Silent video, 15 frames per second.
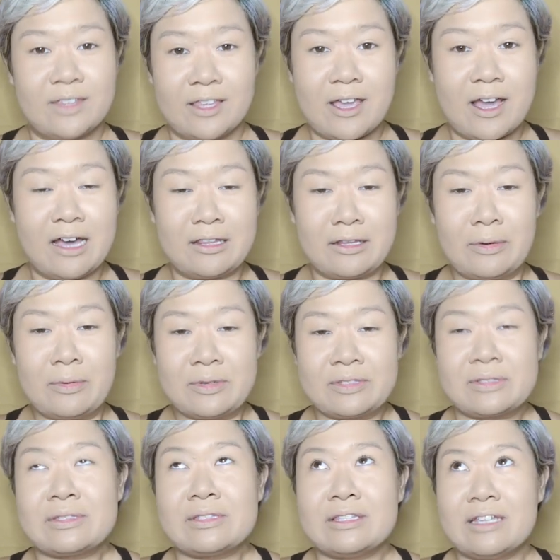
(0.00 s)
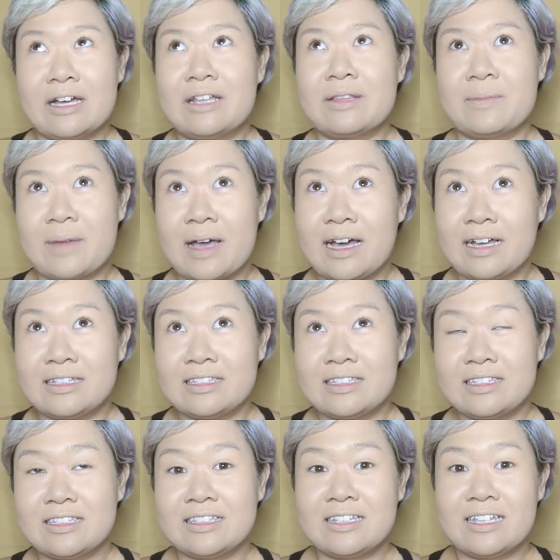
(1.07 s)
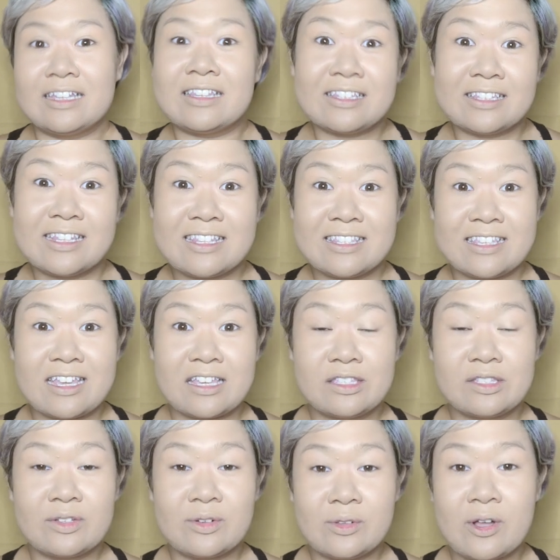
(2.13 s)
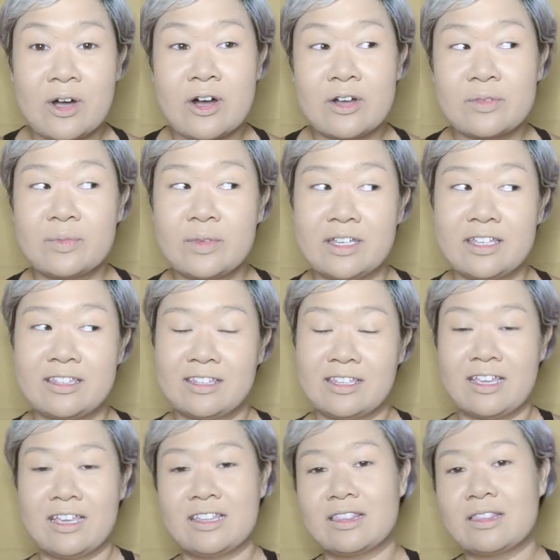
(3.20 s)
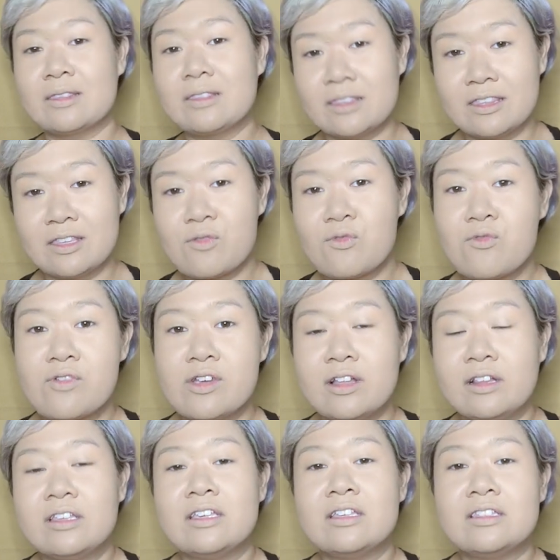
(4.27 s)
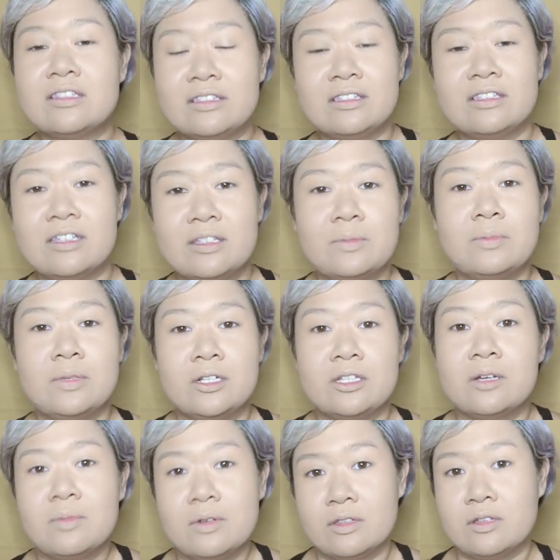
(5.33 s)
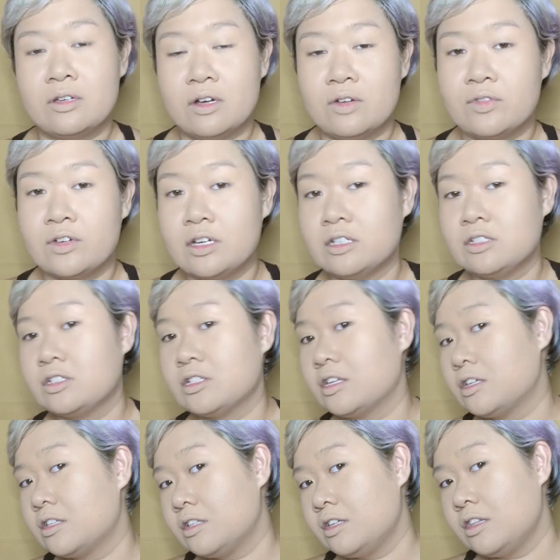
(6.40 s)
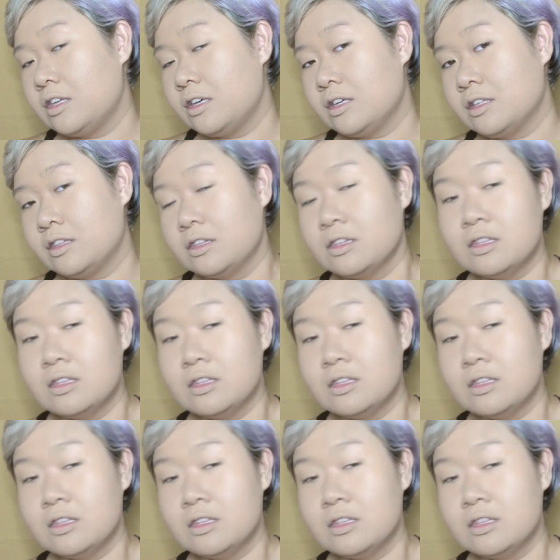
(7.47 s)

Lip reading: yeah, that was not bad. It didn't take so long, but it really did build up on the coverage. Like, look at that.